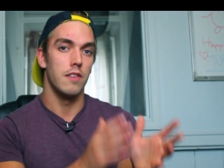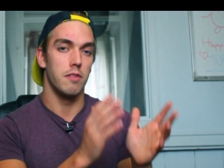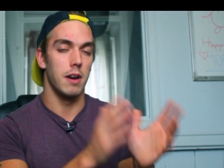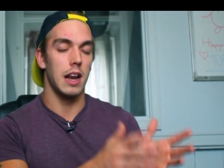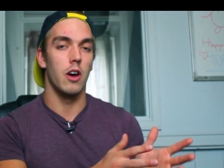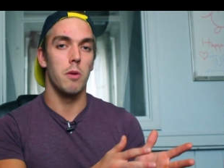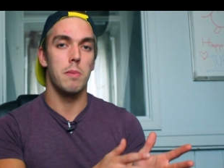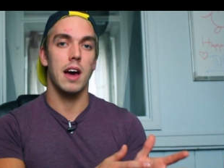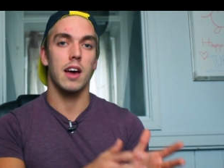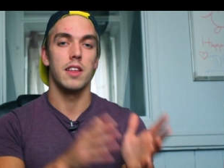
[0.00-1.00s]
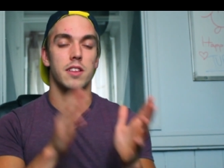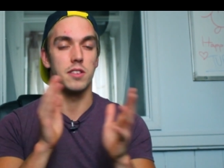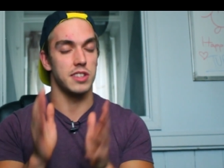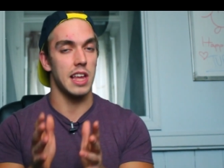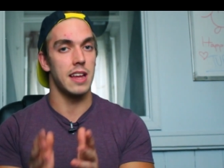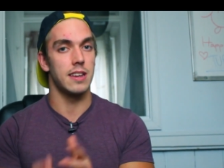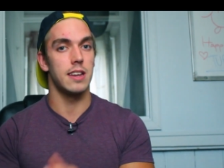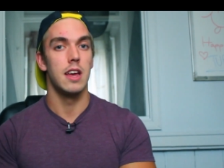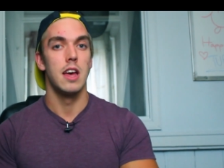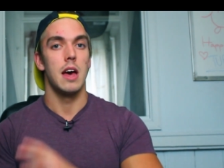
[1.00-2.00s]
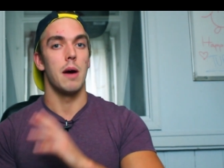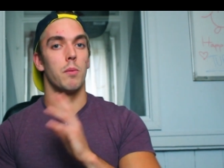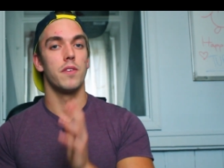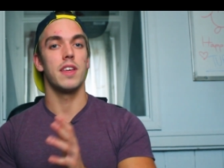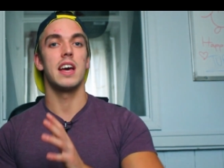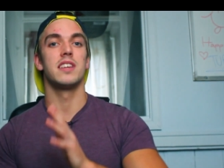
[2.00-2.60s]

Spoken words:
for my lower back than standing. And what that